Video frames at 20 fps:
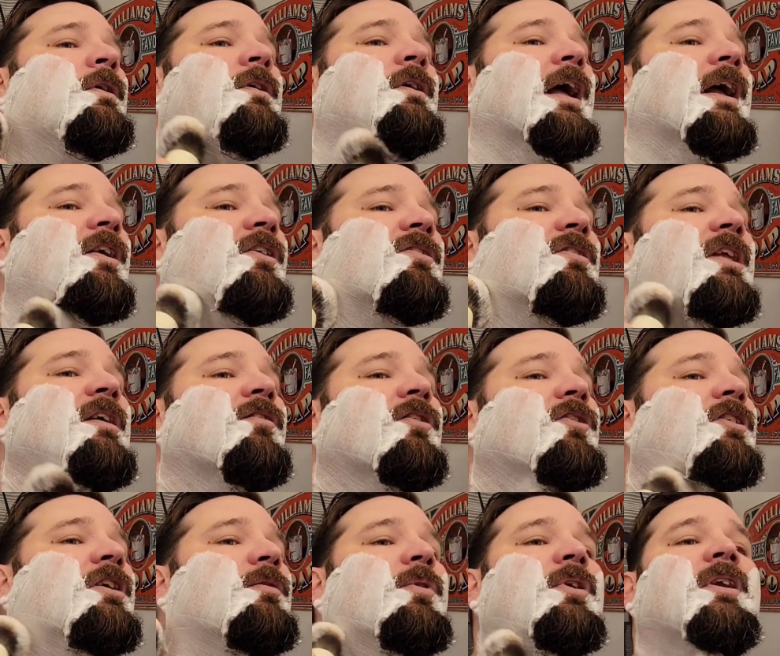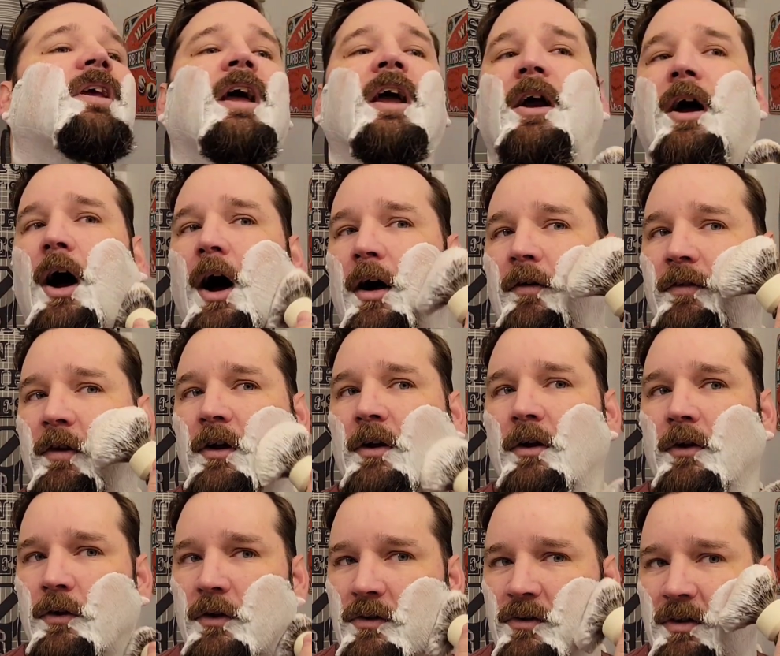They just never seem to take off here
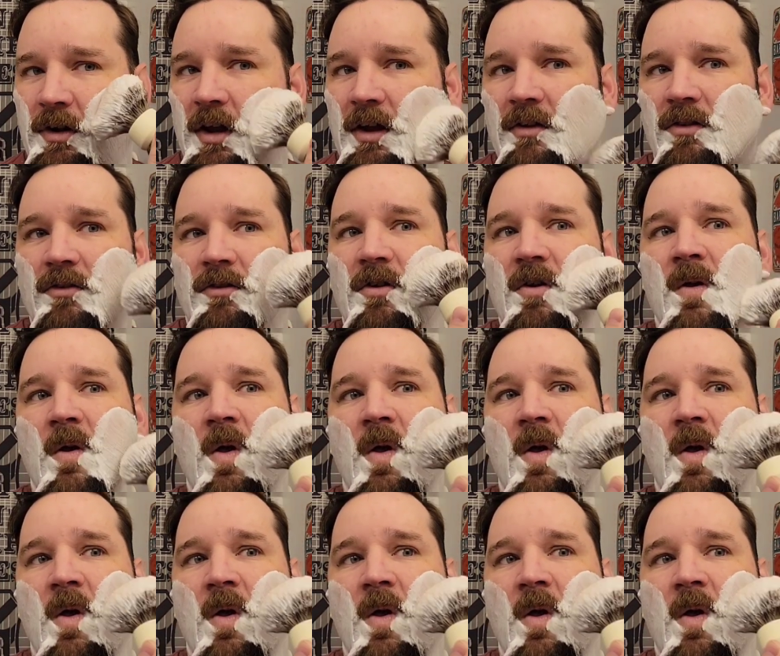in the States.